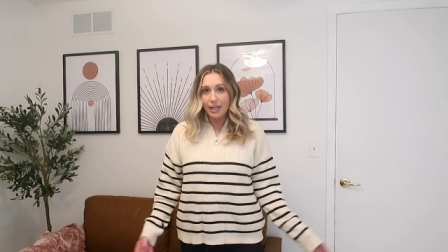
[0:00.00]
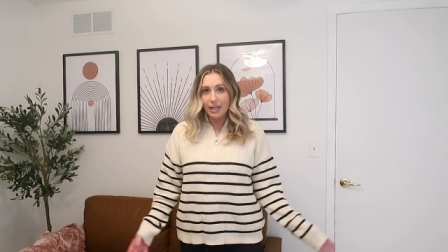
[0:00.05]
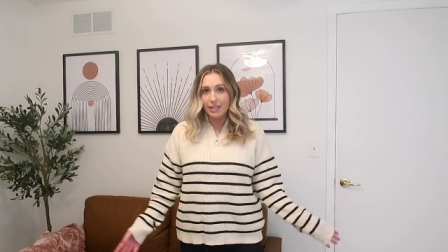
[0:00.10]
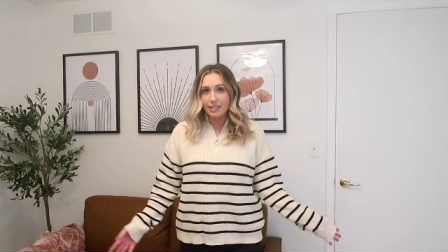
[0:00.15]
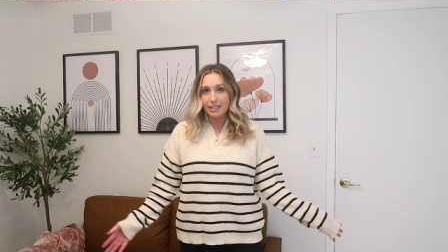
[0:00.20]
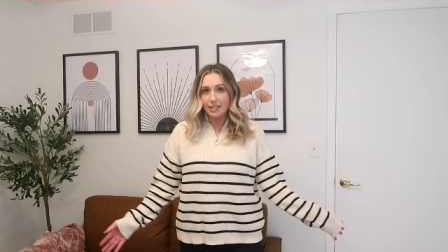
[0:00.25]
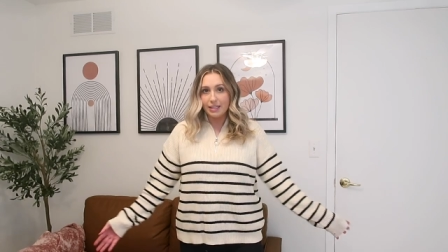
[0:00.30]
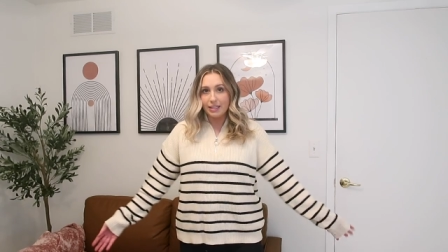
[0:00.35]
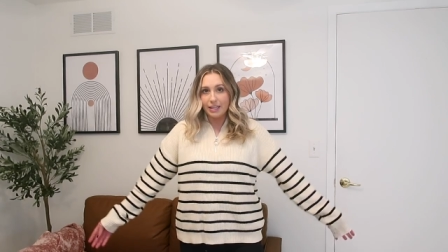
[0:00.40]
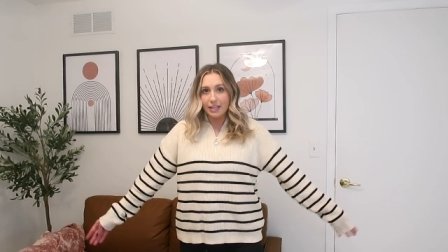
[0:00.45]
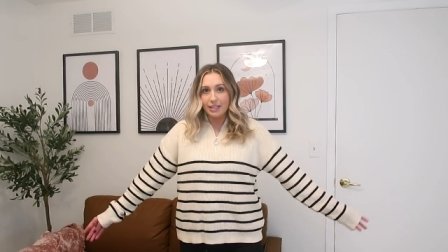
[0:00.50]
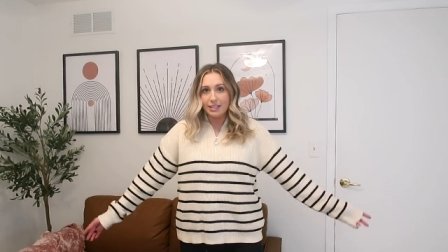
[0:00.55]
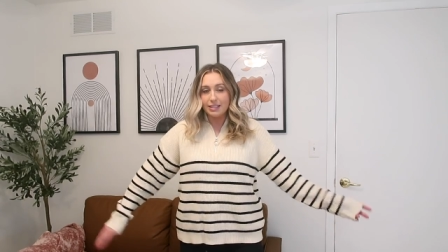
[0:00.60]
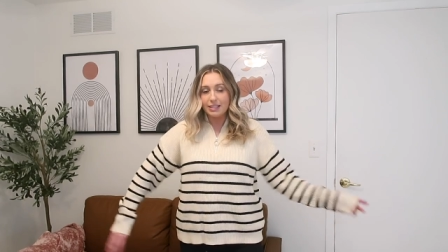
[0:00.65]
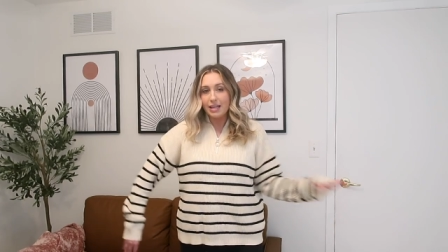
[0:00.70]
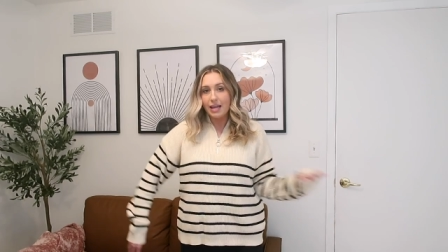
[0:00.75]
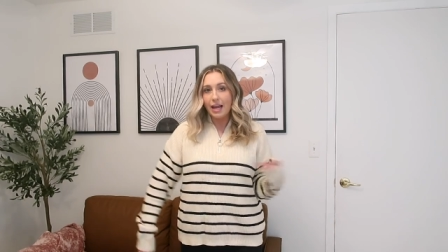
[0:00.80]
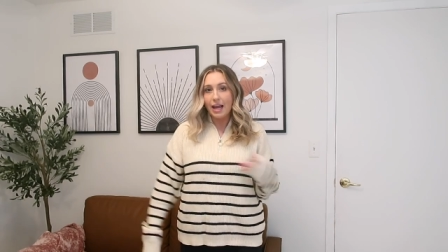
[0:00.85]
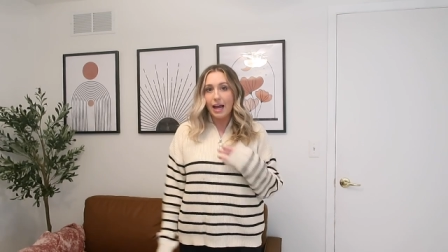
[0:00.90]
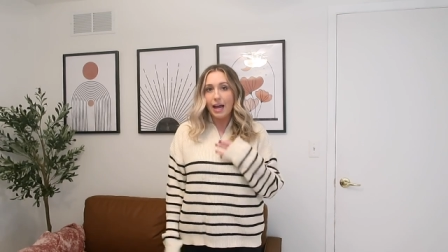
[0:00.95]
it's this
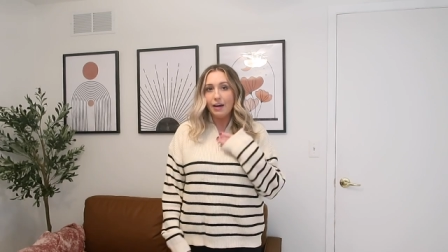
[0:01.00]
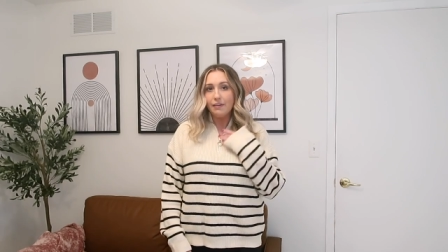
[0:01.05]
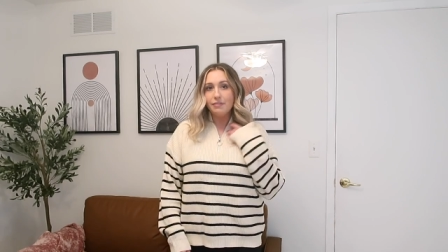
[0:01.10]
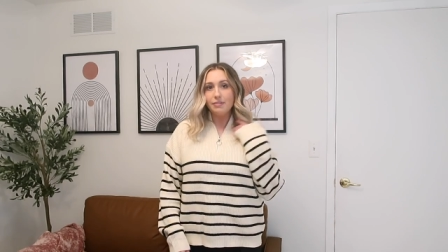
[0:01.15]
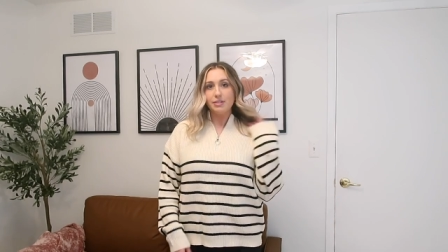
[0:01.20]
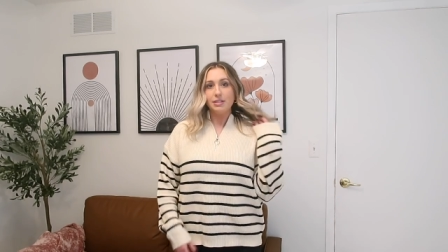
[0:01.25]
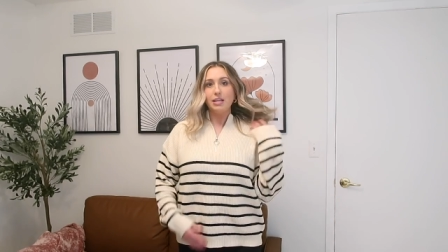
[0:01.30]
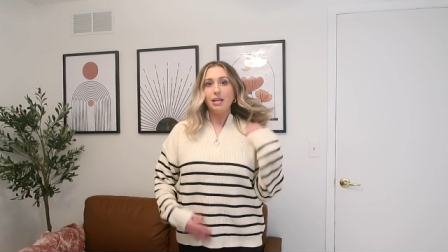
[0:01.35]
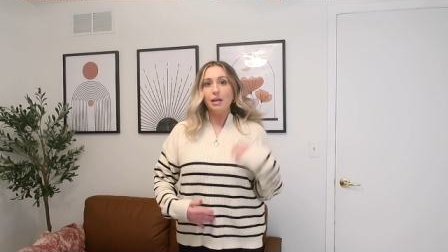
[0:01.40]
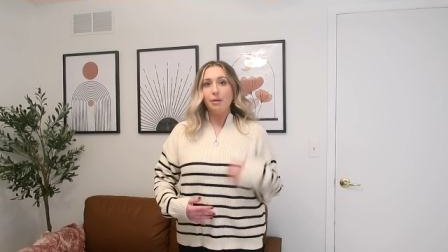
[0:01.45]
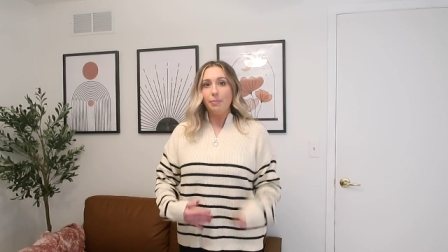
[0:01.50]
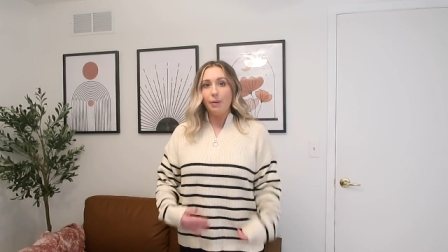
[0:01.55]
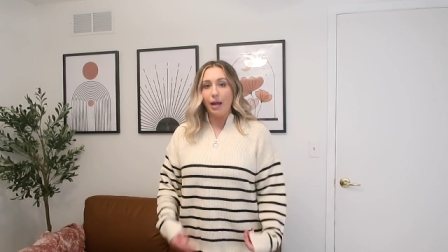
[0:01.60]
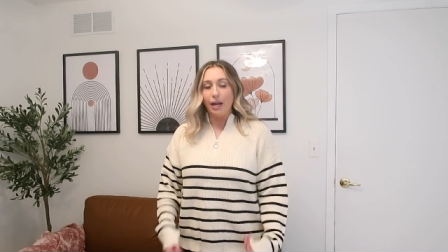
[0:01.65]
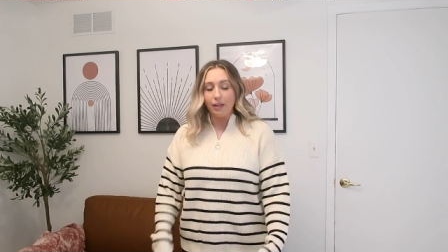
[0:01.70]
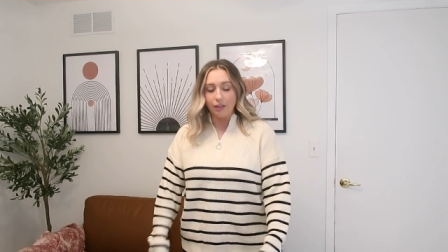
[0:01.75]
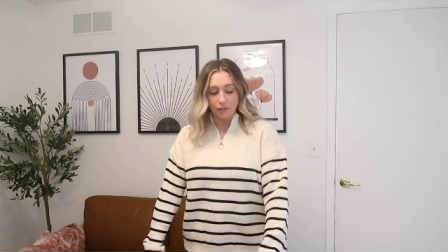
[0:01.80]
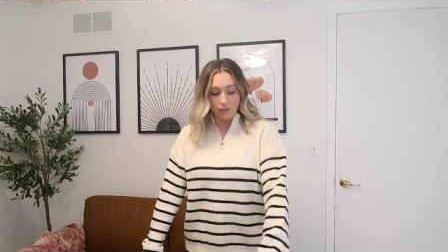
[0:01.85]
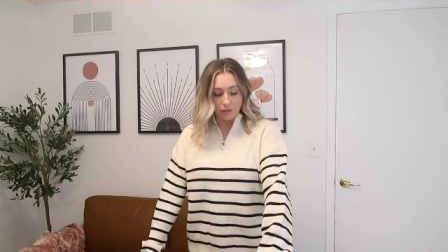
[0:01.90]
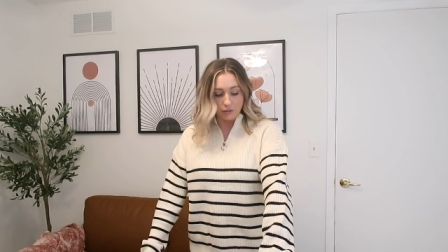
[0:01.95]
half zip.
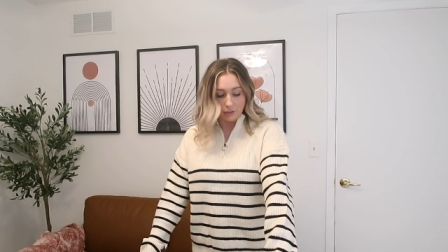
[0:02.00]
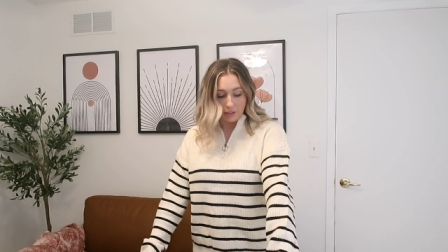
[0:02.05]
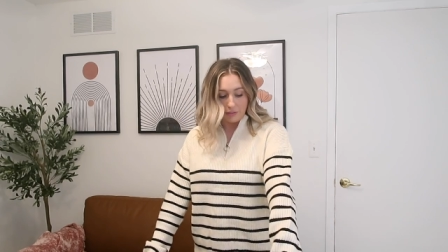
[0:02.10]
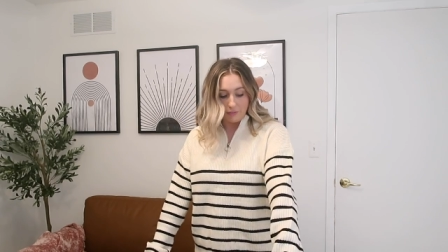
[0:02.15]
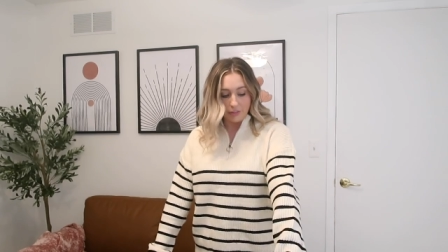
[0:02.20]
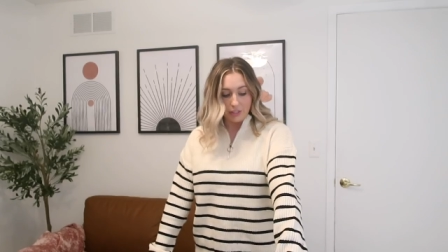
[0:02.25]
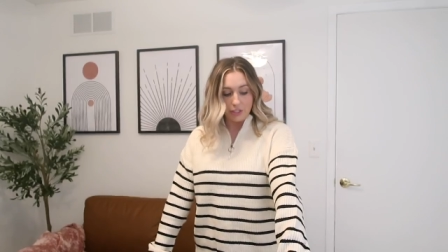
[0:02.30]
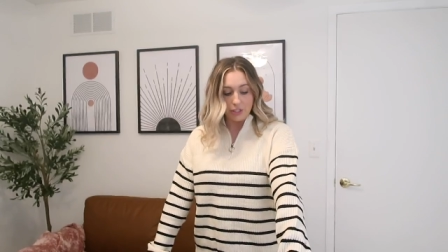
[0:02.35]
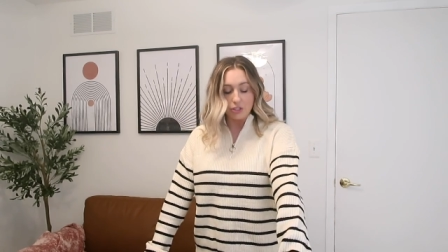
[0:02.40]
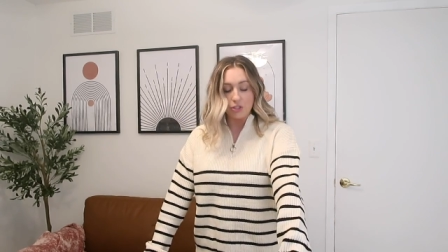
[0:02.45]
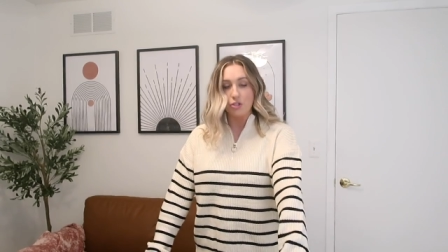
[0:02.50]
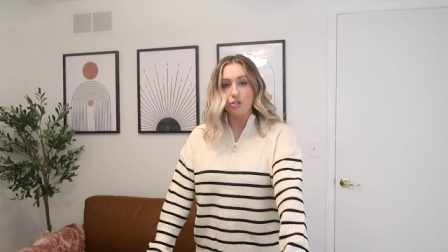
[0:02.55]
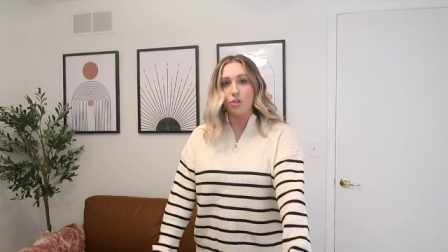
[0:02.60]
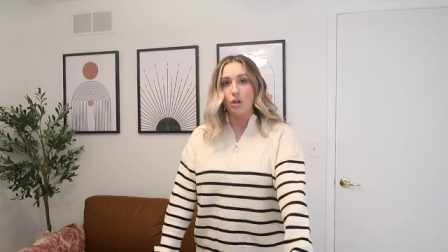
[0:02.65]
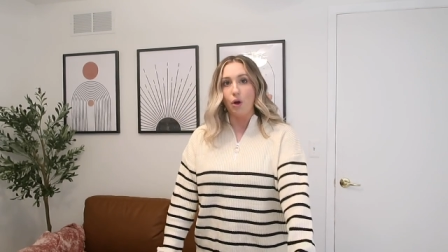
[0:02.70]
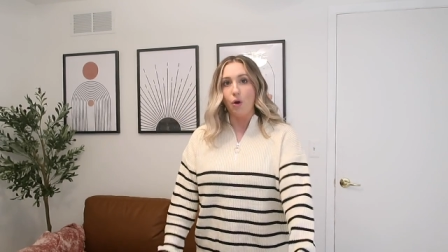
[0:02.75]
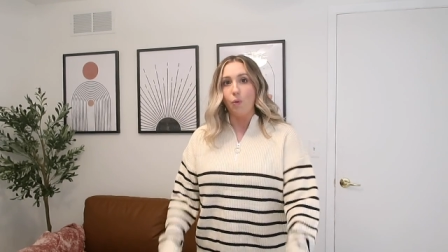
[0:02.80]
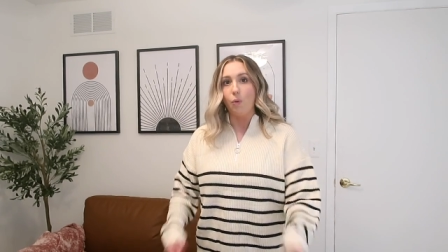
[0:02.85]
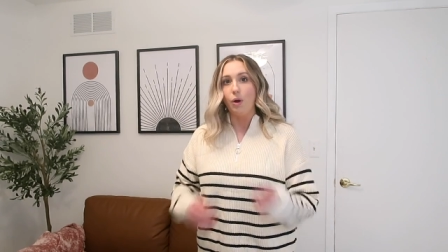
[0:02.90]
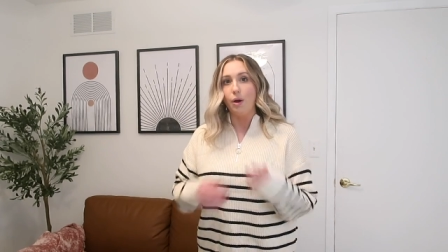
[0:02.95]
I love it
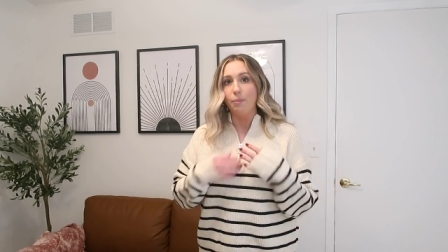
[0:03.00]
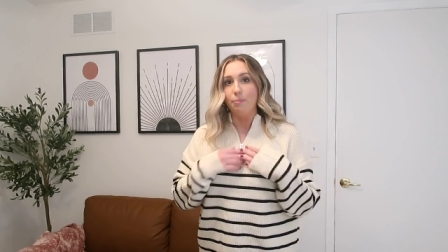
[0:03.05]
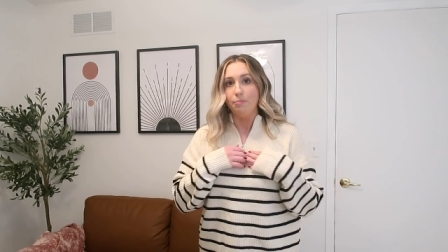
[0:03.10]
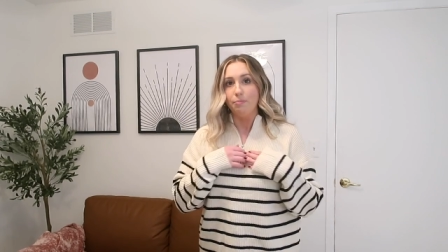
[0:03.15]
so